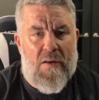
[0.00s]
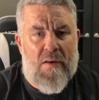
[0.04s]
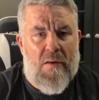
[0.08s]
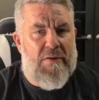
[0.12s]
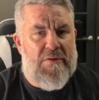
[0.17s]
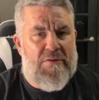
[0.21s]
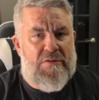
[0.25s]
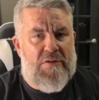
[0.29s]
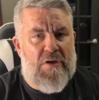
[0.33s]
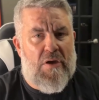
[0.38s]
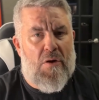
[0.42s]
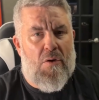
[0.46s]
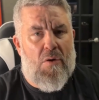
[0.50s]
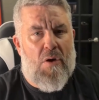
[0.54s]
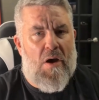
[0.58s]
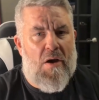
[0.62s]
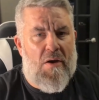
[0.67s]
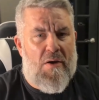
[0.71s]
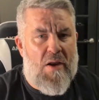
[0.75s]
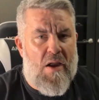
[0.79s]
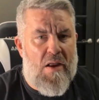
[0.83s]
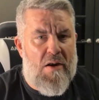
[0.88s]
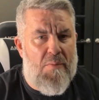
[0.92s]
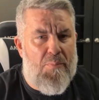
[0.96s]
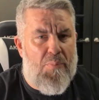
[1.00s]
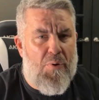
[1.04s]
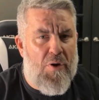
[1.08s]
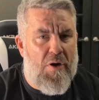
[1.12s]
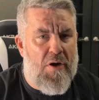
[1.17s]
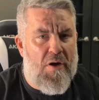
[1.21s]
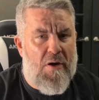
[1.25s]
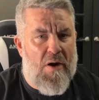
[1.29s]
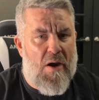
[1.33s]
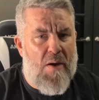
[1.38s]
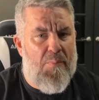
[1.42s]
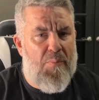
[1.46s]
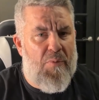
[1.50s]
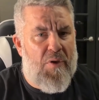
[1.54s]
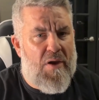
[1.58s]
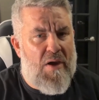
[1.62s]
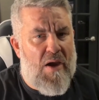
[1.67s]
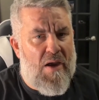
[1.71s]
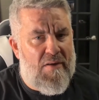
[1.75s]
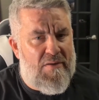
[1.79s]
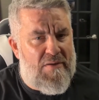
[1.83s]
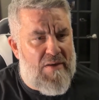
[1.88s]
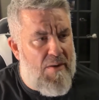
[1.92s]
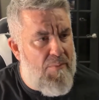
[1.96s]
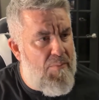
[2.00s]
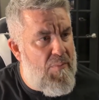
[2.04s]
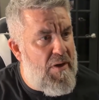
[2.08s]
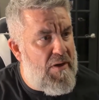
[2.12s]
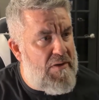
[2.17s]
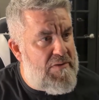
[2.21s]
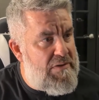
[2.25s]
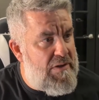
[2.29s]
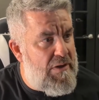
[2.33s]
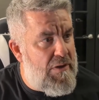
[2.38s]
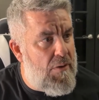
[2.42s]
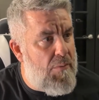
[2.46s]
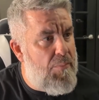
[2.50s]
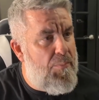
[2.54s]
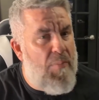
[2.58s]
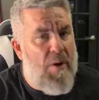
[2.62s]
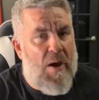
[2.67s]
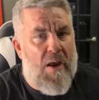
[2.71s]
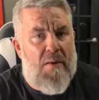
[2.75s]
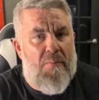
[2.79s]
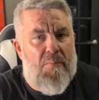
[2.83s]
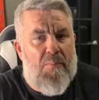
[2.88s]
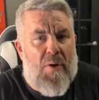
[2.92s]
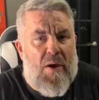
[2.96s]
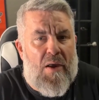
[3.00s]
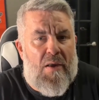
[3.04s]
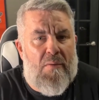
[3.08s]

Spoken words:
And so I'll kind of put it up, the content mix here by